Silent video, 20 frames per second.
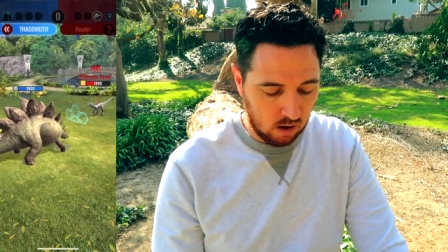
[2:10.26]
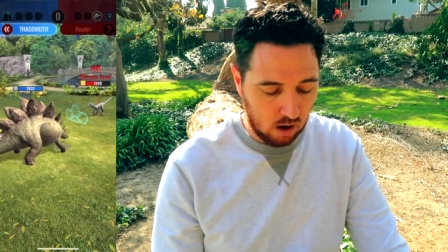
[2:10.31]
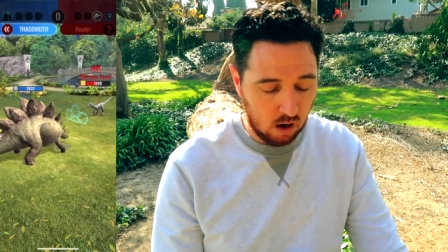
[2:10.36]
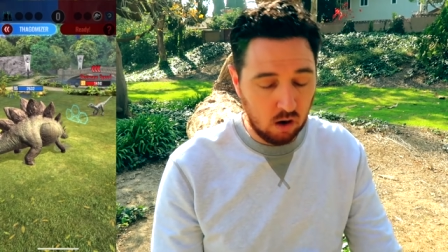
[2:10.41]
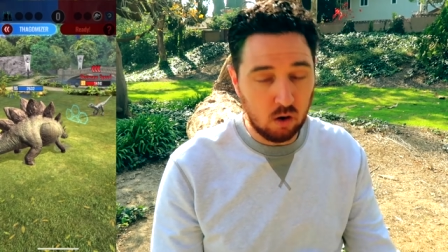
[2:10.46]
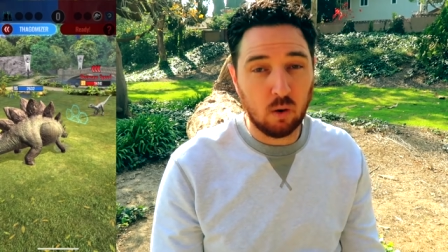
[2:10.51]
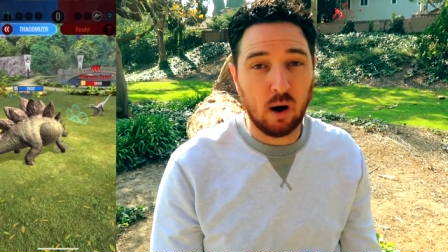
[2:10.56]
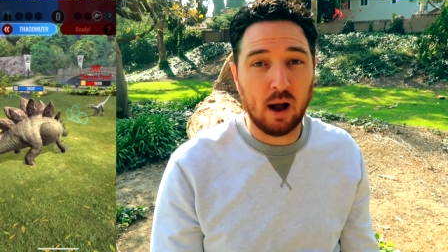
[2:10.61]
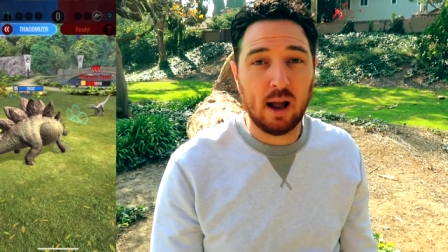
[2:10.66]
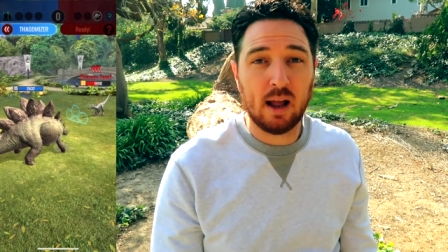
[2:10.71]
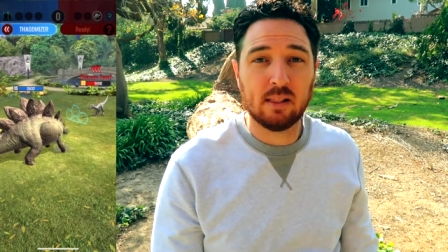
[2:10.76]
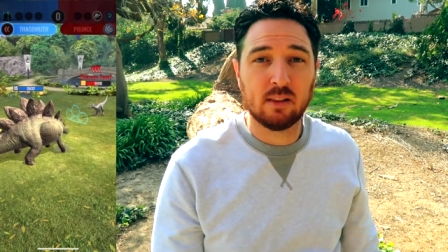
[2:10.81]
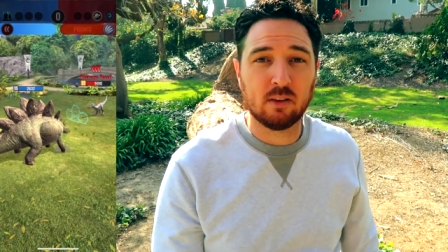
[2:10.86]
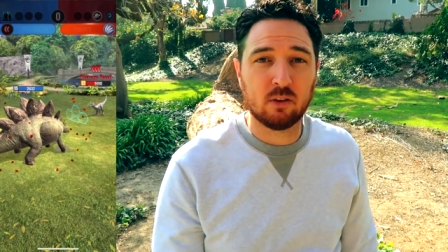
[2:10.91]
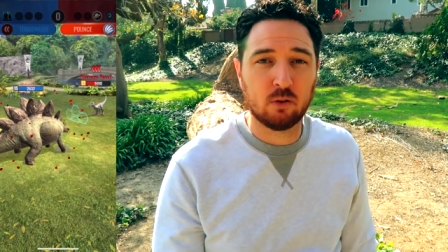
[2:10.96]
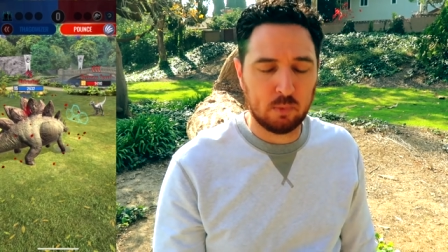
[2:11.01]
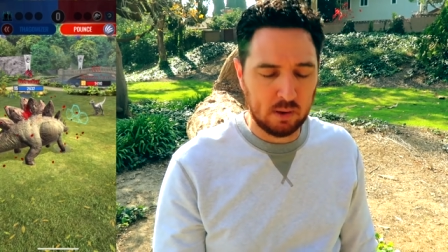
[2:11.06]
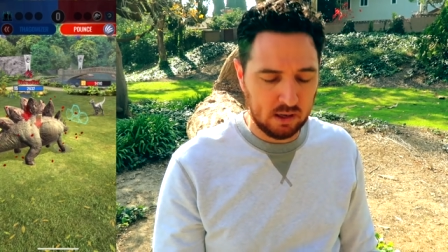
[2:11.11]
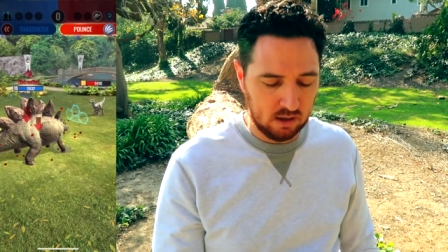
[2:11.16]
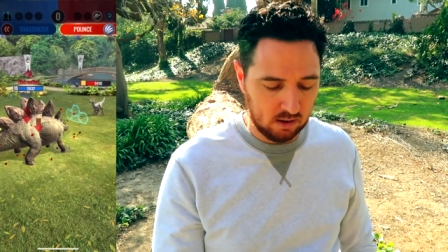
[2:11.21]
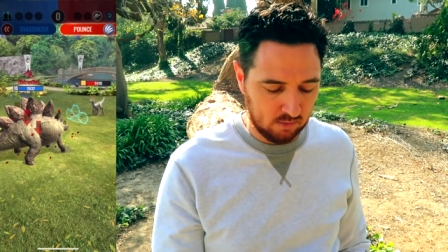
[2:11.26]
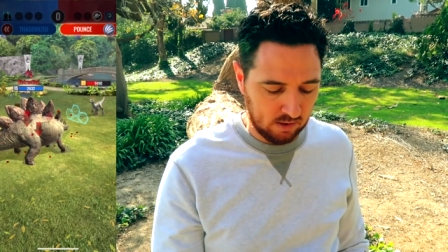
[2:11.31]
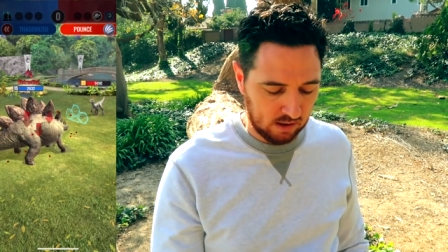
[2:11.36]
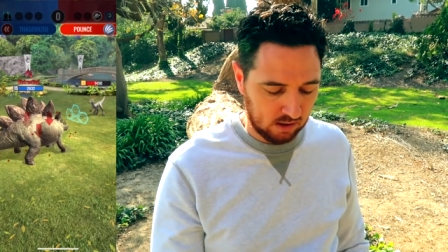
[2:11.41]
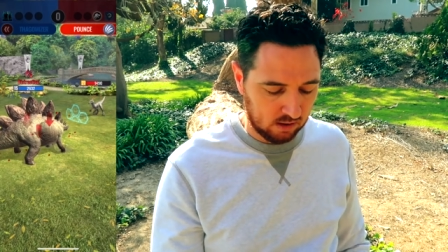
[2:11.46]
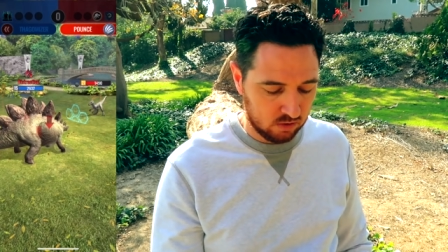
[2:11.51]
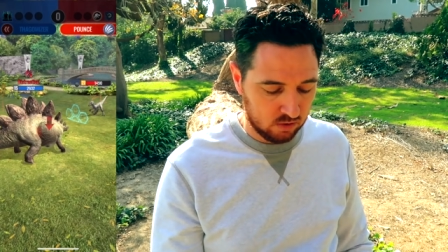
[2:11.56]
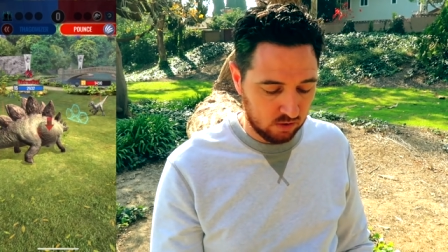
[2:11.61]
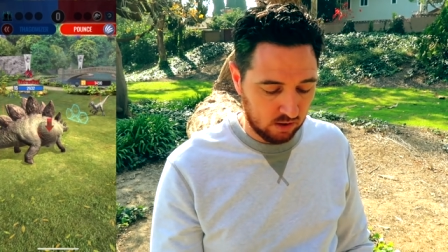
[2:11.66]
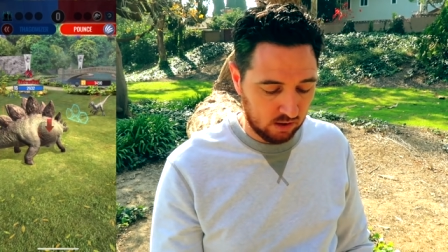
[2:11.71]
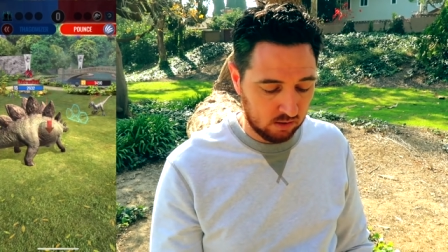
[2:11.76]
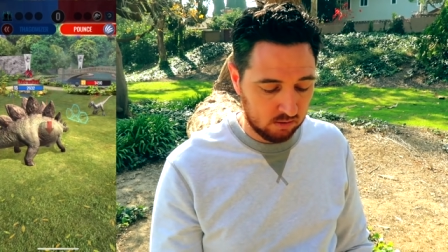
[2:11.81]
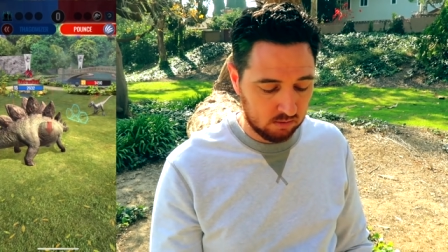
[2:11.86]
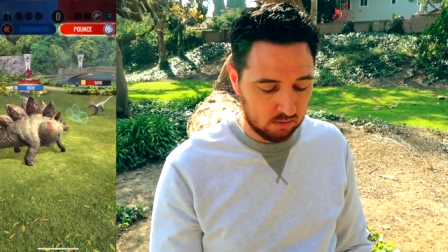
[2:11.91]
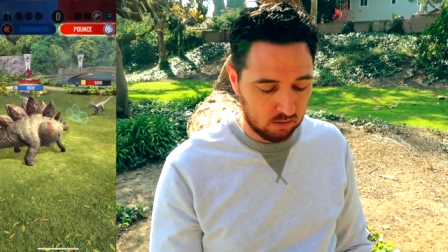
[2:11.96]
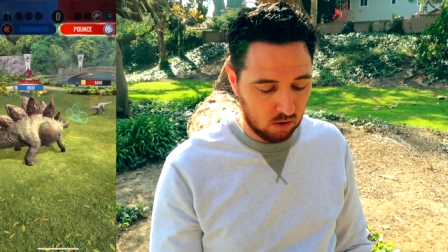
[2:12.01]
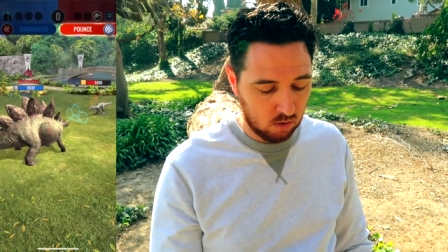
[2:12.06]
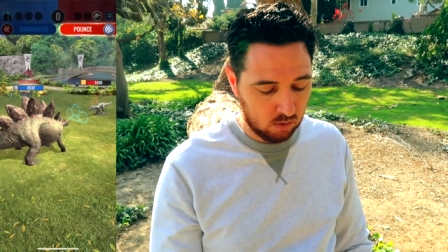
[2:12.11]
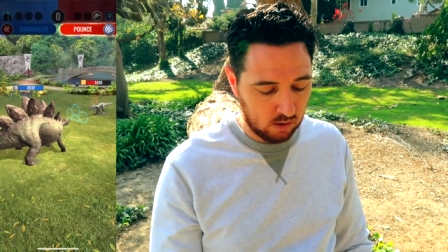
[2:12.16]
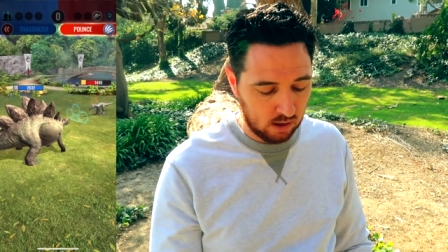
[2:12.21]
oh, I had the speed advantage there.
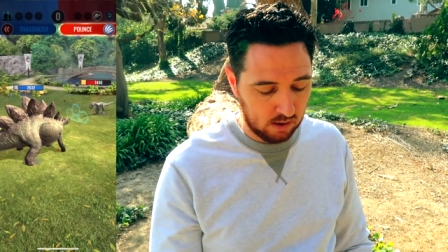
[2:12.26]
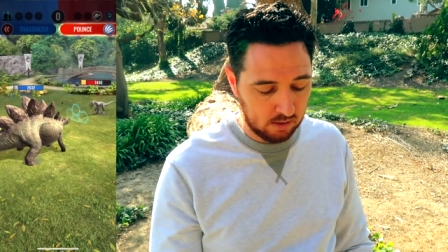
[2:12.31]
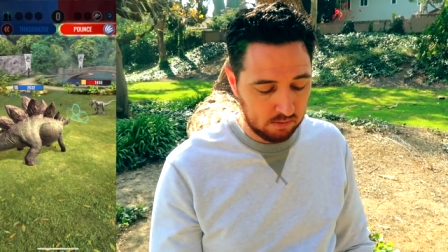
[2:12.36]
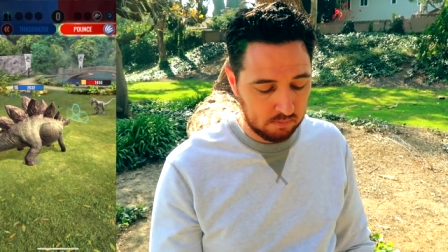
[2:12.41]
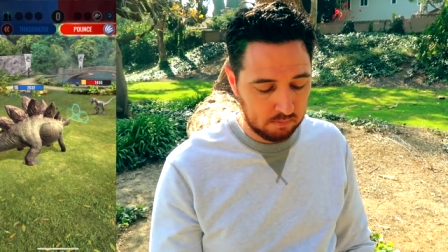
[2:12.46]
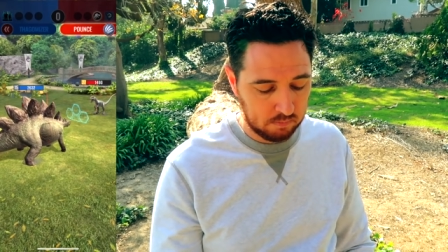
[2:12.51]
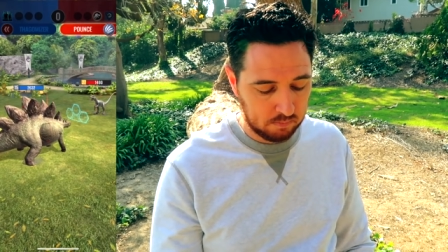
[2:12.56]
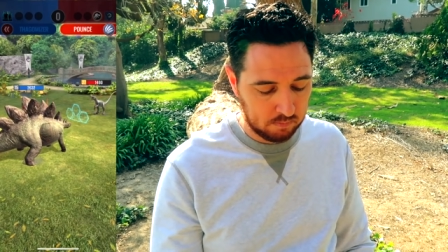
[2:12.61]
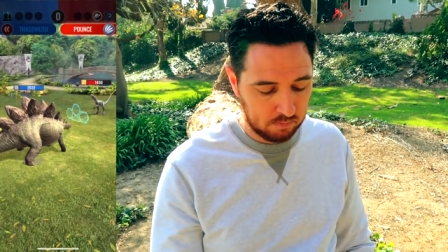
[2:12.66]
Okay.